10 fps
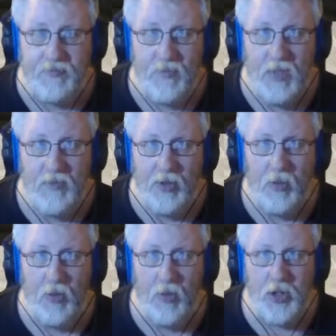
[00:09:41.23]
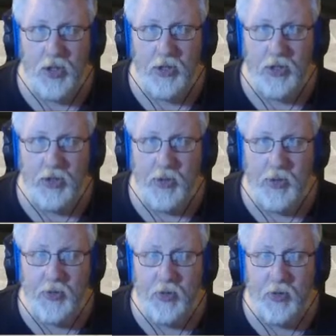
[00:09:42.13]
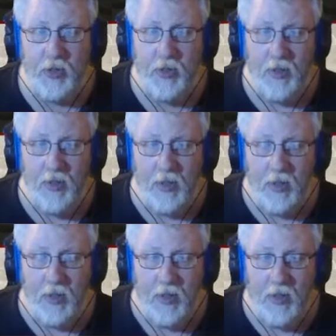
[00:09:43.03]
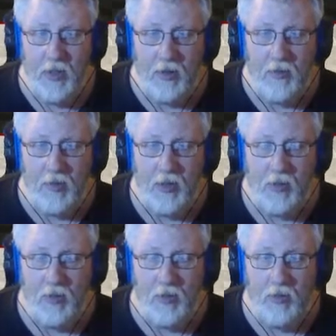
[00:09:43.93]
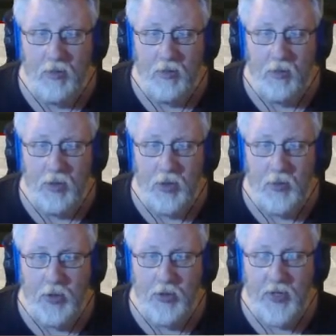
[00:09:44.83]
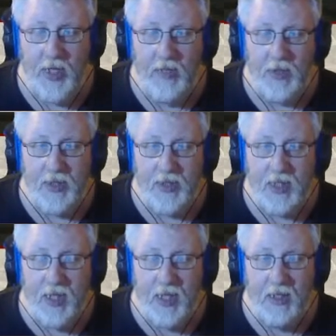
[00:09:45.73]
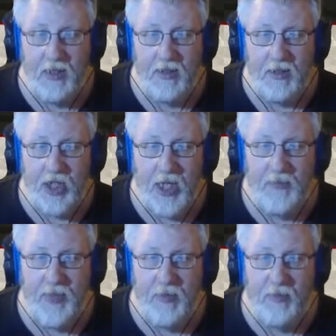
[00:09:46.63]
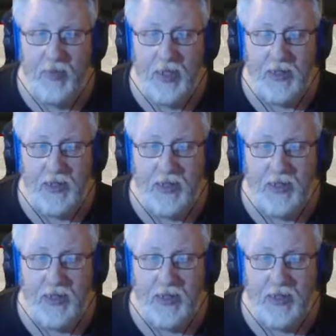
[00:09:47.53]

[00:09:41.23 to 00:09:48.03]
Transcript: But we're watching two, well, you would grade them as champion players.